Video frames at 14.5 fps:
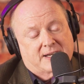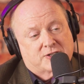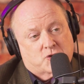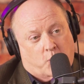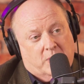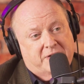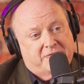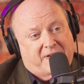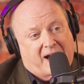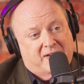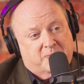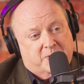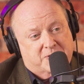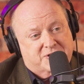
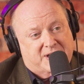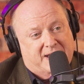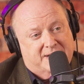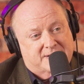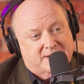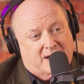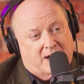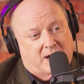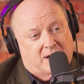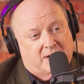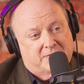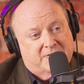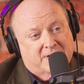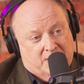25%
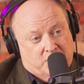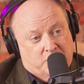of